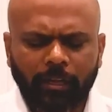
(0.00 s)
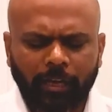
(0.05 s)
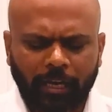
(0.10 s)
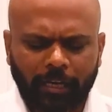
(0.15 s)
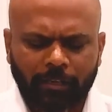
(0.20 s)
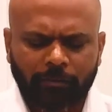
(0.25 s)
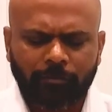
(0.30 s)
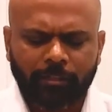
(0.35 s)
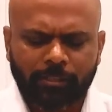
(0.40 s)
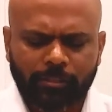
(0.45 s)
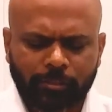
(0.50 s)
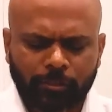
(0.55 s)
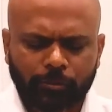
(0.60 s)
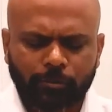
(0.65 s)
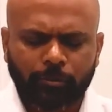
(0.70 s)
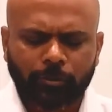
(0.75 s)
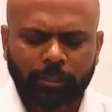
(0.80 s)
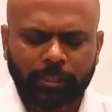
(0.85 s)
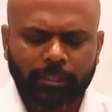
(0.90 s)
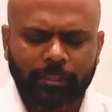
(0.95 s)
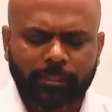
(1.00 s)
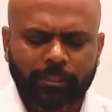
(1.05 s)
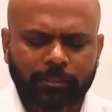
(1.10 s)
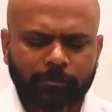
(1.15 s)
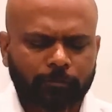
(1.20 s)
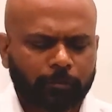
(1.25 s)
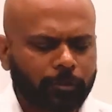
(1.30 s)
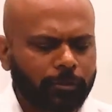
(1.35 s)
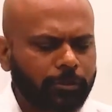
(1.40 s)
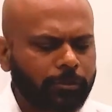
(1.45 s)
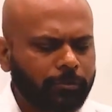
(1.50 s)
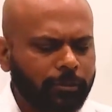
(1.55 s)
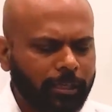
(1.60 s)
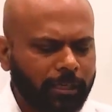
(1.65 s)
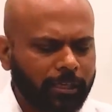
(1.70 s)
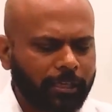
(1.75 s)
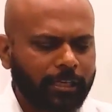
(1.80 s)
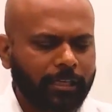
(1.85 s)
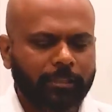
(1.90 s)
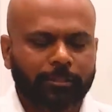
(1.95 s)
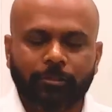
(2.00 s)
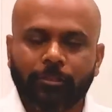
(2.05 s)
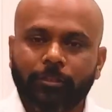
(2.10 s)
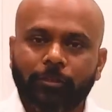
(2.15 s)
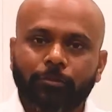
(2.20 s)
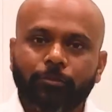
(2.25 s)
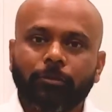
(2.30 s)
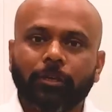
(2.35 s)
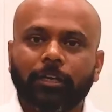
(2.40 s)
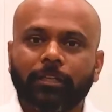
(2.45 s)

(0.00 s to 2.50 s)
And once you read this book, you can graduate to